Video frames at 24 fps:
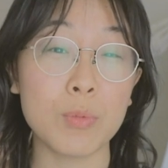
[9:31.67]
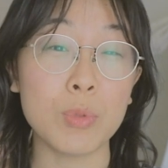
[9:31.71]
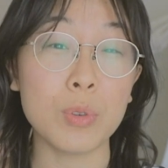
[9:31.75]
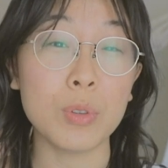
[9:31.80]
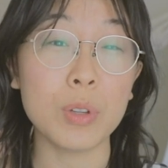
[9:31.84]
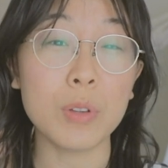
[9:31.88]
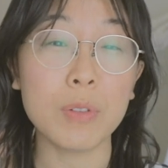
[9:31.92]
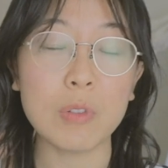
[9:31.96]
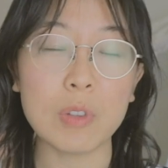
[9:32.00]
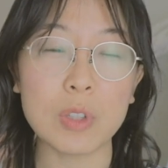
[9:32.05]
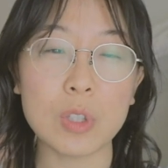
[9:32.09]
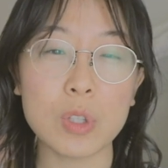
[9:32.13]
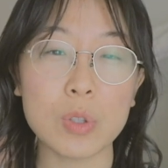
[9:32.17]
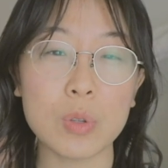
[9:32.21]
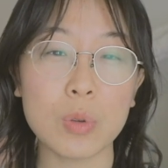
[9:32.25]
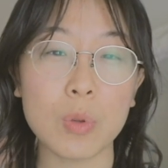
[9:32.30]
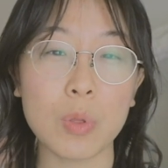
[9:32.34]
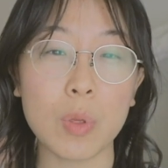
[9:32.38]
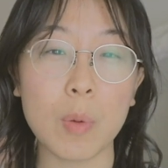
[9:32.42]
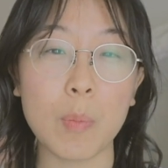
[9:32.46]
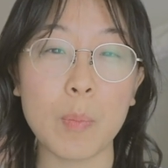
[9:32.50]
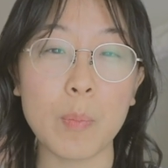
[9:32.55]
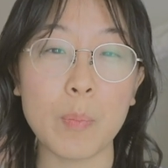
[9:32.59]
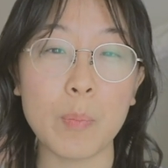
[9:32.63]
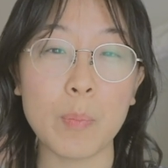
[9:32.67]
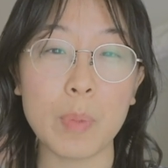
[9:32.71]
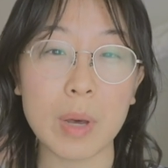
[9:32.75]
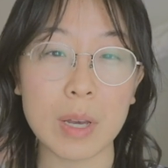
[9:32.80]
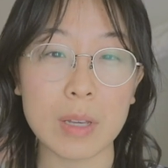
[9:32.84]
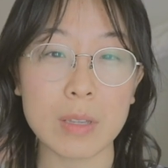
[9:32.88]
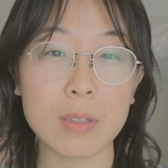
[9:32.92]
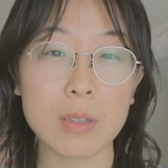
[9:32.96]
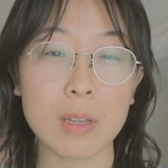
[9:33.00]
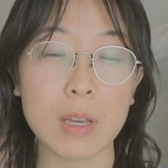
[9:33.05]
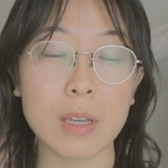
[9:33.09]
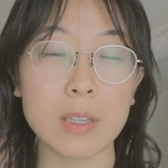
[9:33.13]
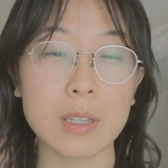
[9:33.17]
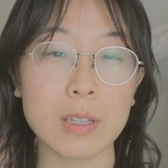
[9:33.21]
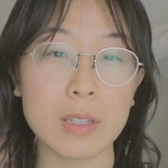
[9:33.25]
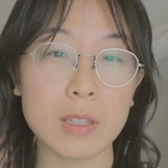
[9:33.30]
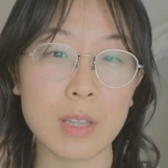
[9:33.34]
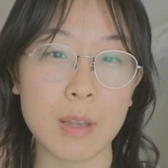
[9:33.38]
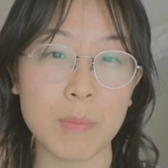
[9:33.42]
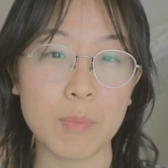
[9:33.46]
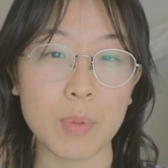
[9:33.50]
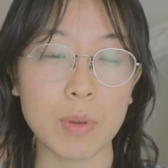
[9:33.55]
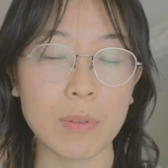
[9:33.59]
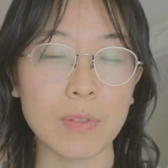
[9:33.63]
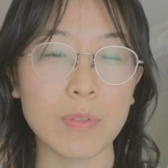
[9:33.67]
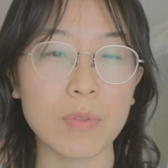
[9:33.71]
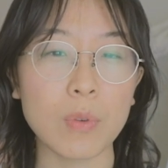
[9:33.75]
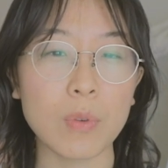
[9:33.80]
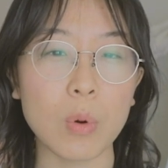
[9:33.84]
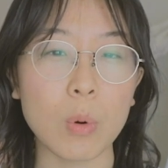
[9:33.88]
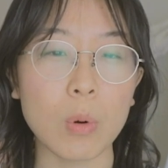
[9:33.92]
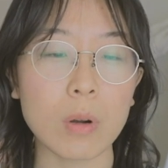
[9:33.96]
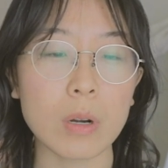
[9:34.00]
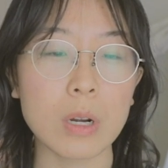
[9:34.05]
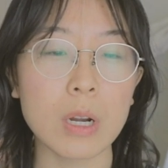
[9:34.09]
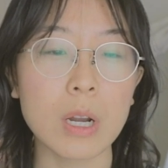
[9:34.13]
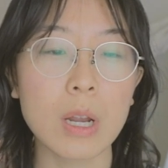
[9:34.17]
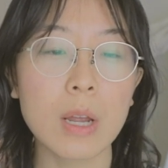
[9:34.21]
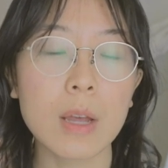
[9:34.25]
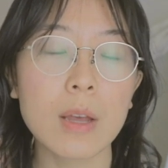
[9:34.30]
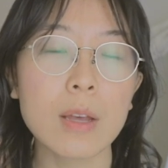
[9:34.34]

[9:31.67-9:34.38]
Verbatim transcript: really fits you the best, as I said before.